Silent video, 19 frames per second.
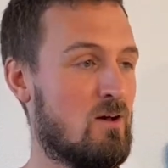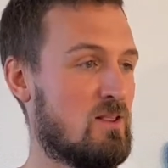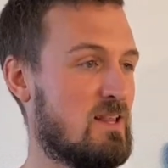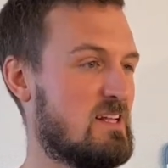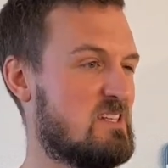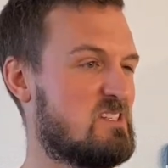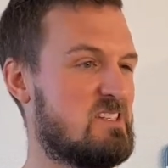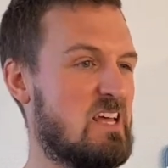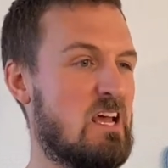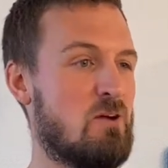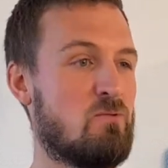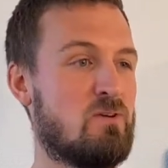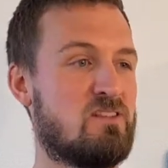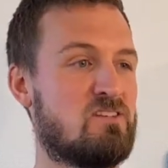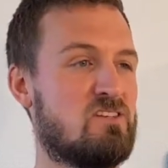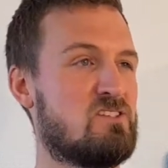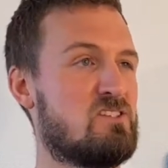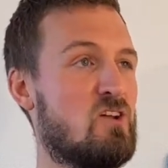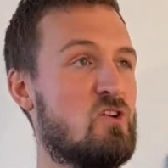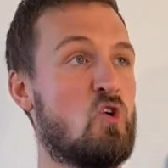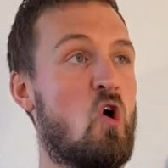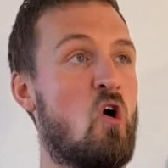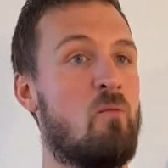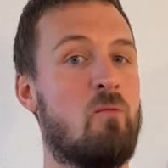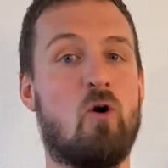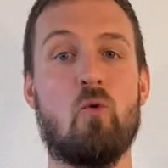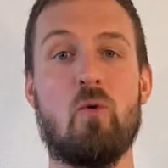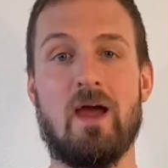let's say with just a
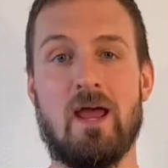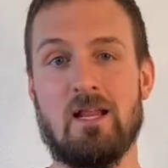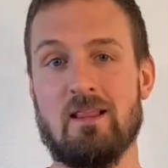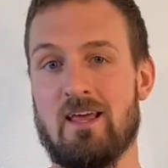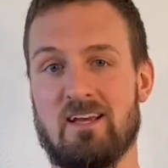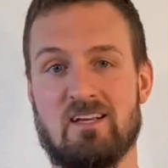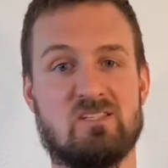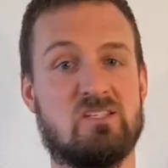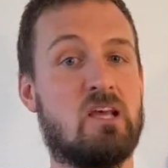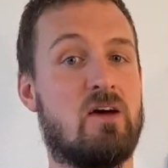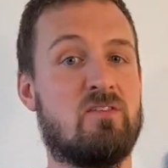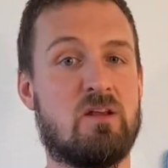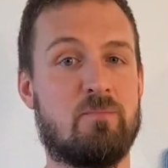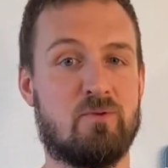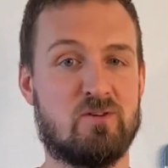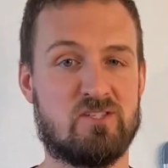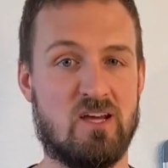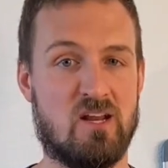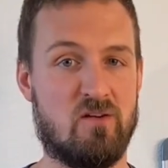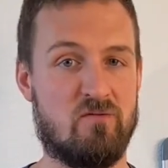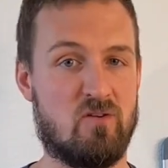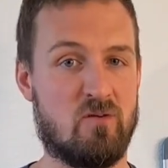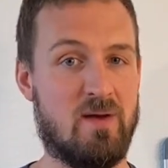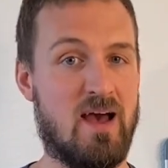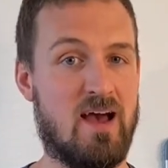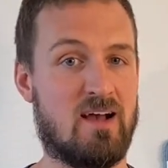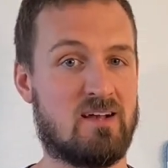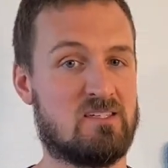normal weight, like 70% of your
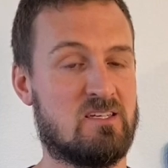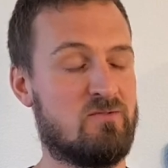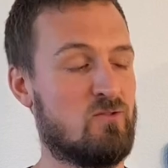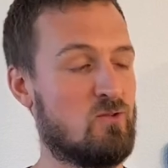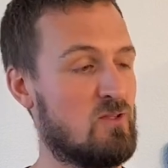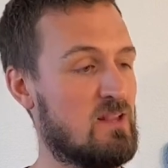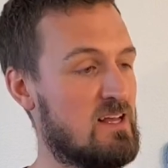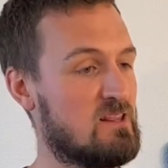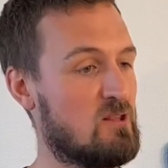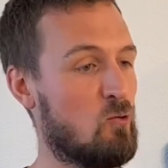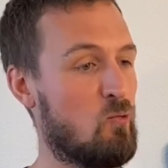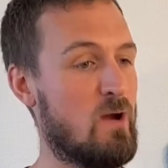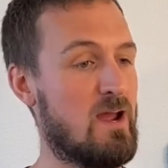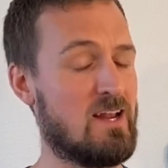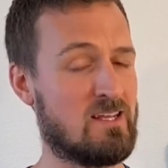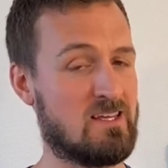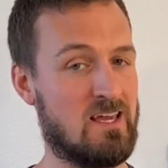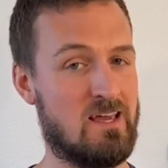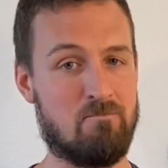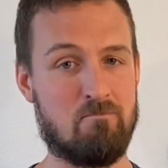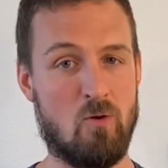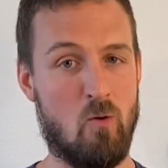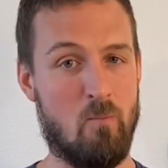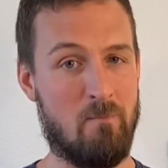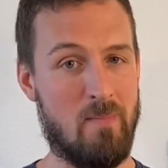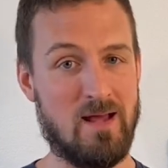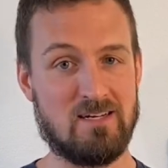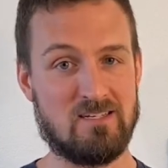max, if you let the weight get
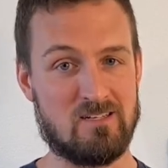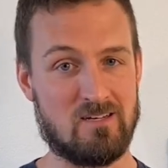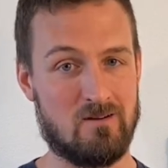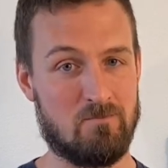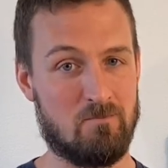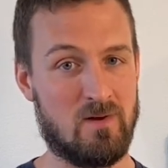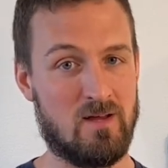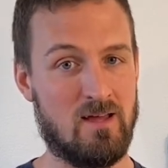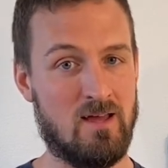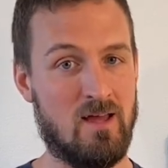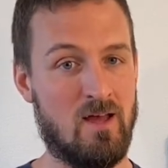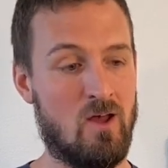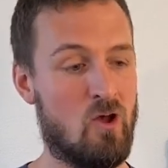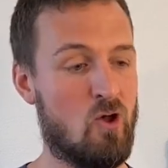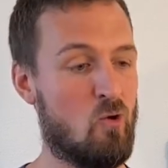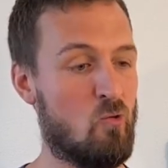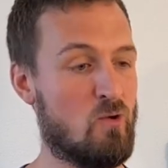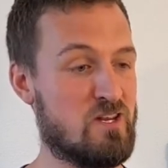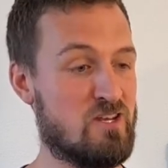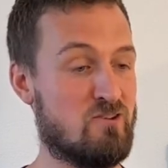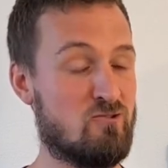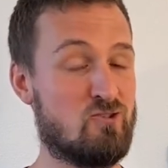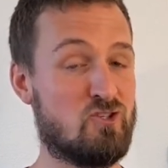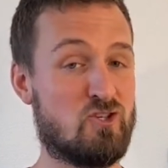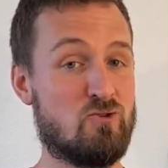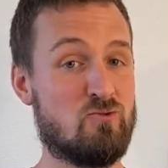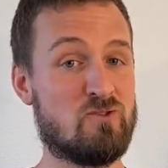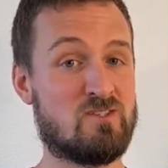momentum, when you
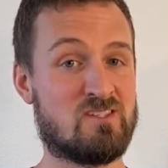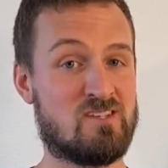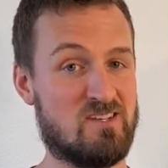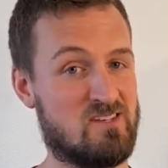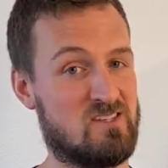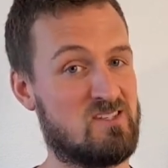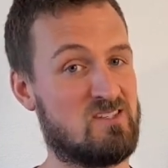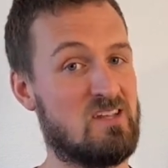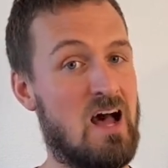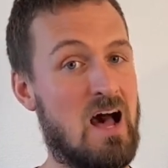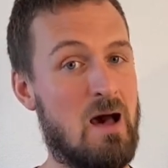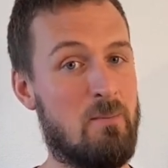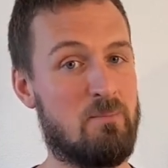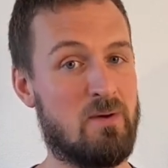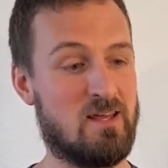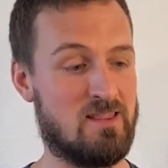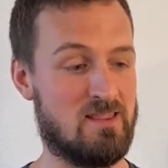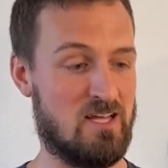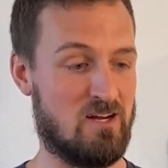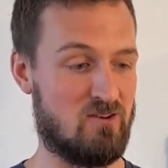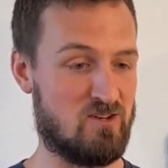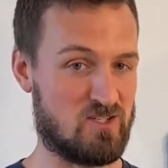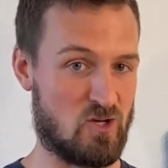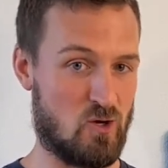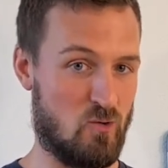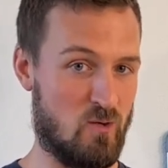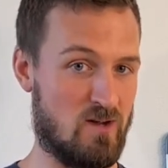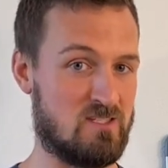choose to stop it, there
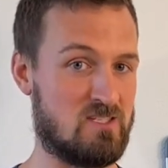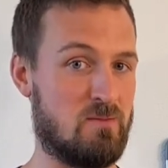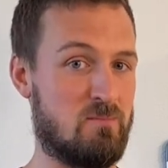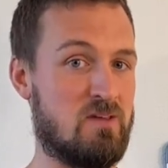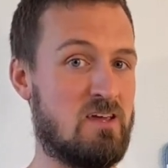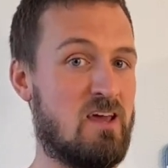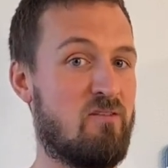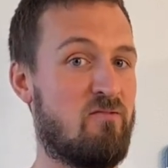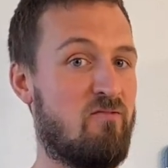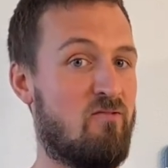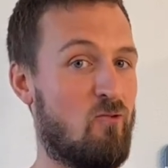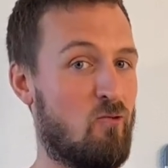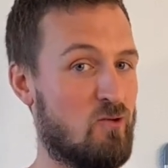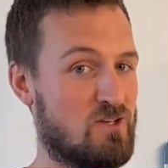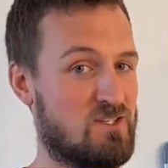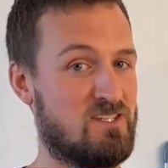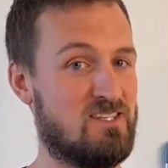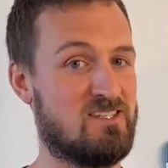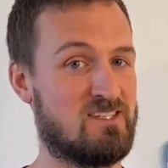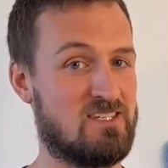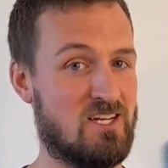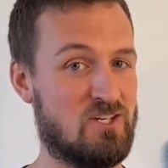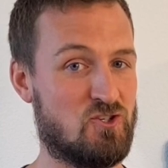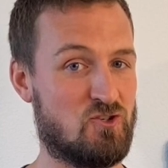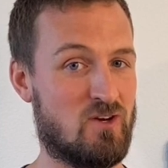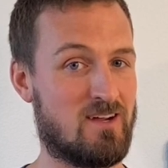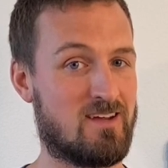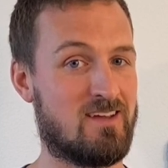is going to be a forced
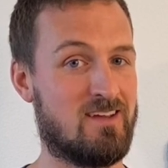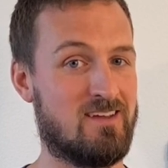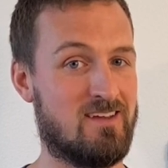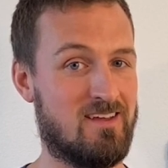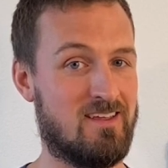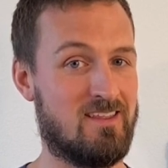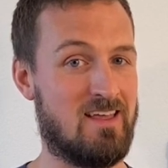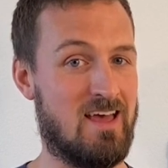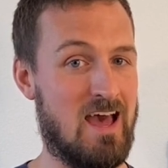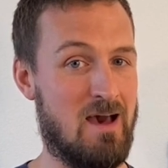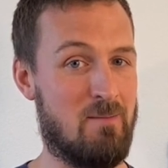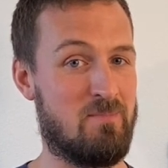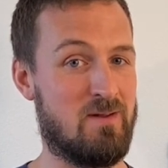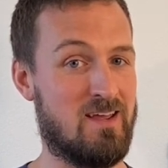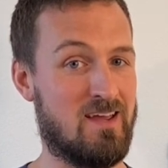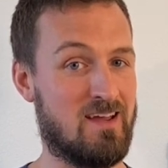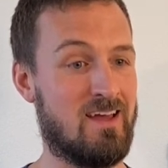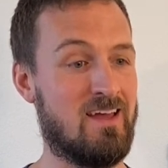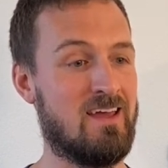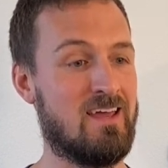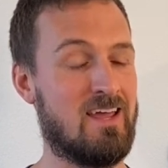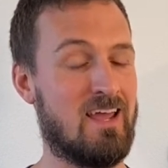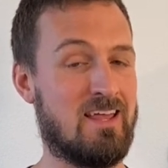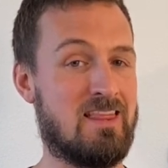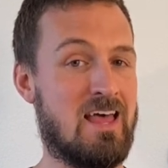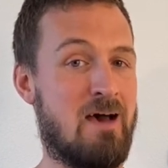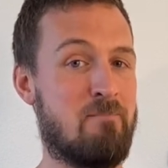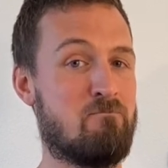eccentric happening
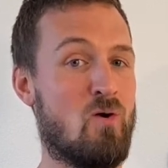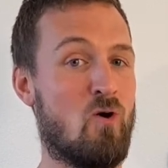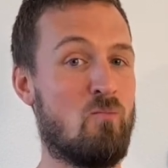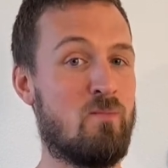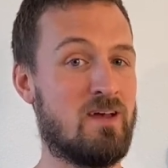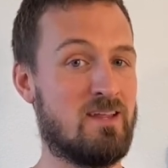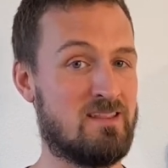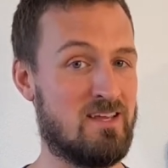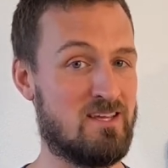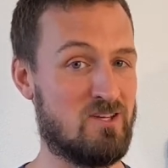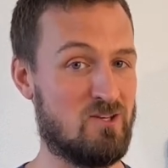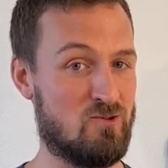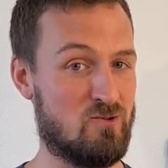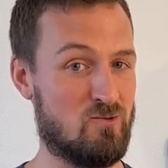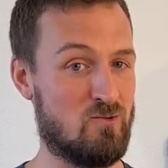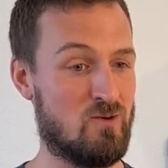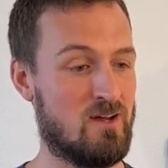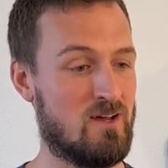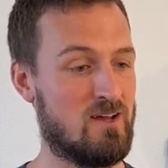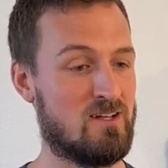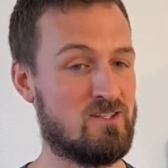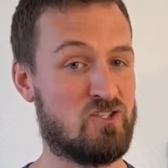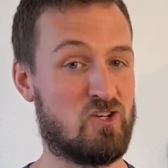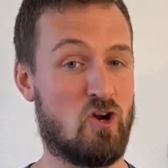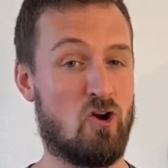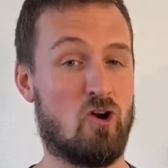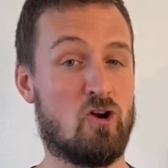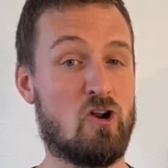in that moment that you
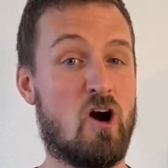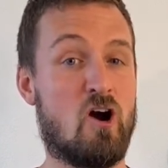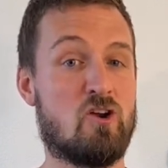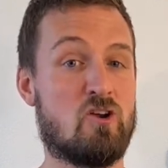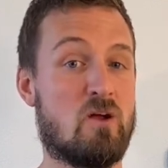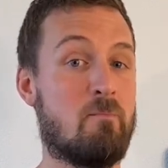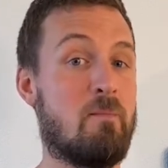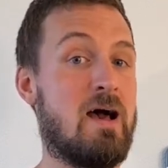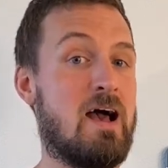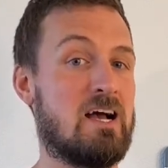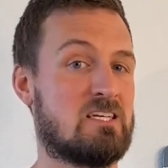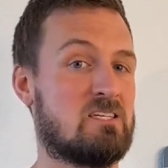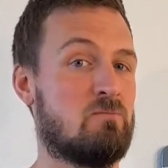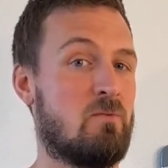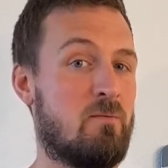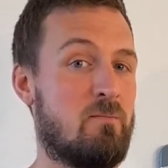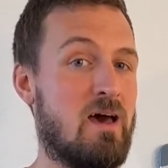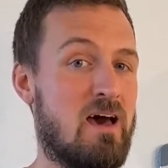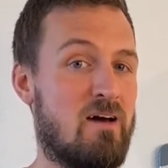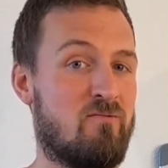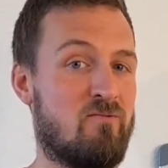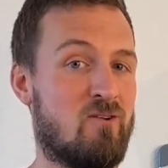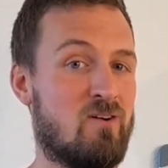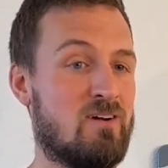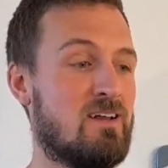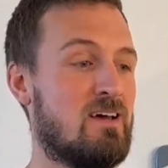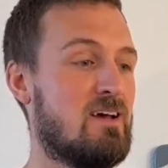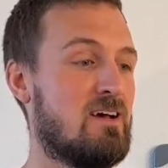turn on your maximum
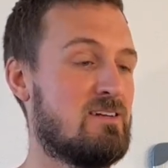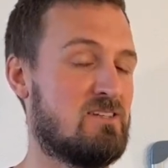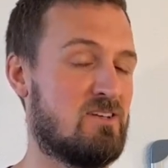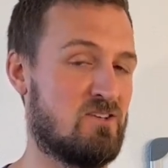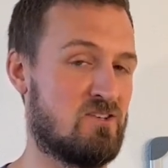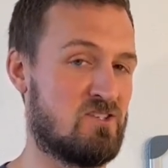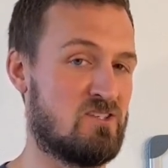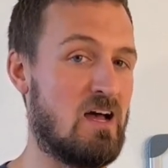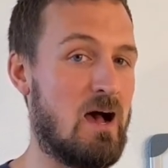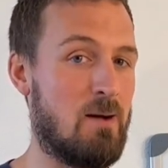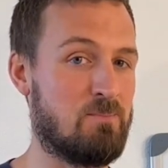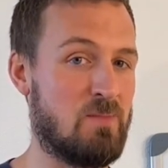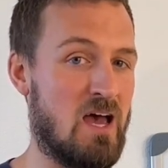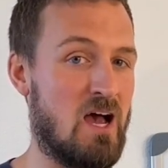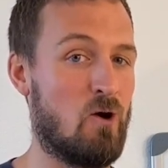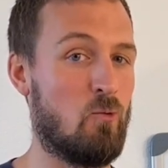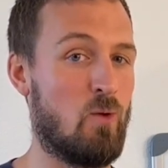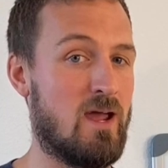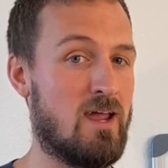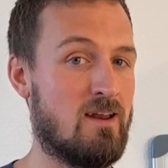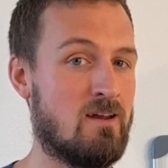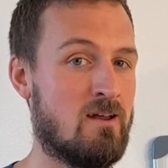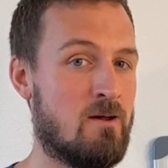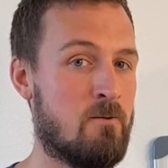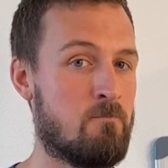effort to stop that weight.